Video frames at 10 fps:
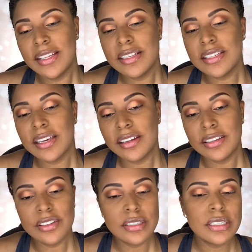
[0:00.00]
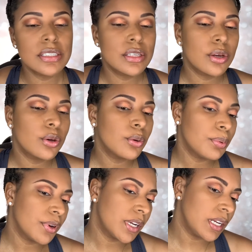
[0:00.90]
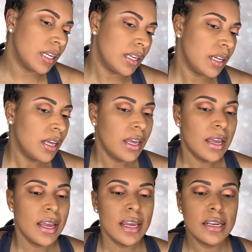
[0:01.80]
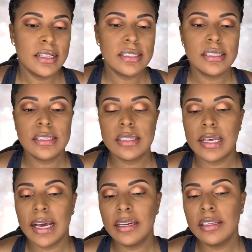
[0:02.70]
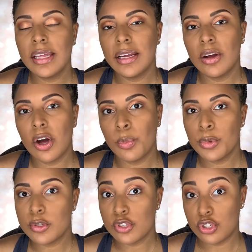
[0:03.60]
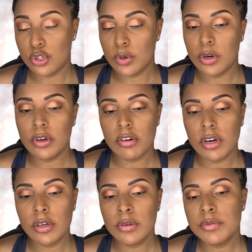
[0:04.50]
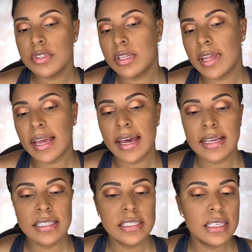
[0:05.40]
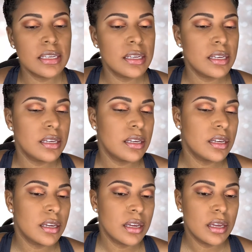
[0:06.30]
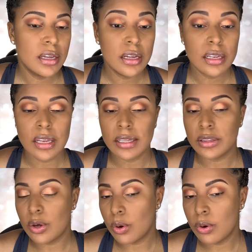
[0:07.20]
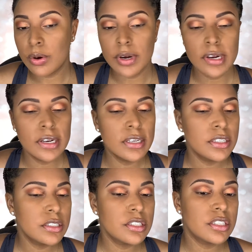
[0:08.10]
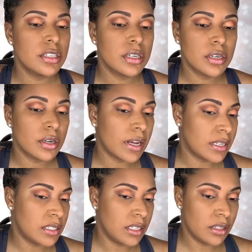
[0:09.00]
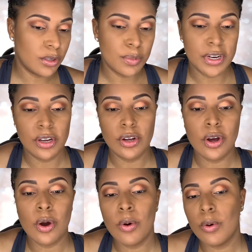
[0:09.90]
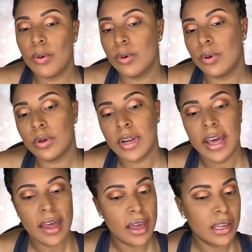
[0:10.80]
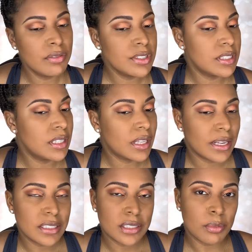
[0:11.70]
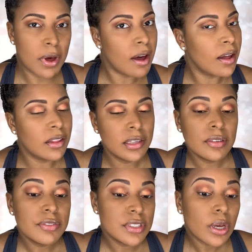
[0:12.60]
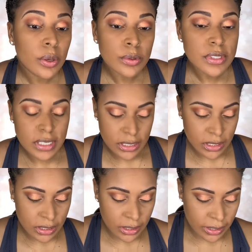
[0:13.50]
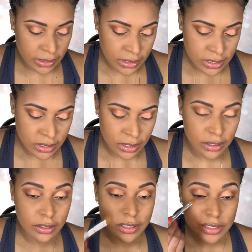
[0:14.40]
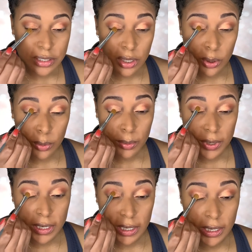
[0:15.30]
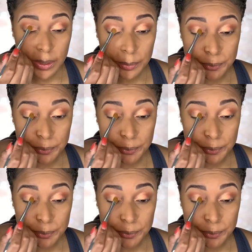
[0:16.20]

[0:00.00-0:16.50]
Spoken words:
This color is so pretty, and it's kind of like almost duochrome. So like I see like the orange, I see a little bit of gold. I even see like some olive tones in it. Like this color is so pretty.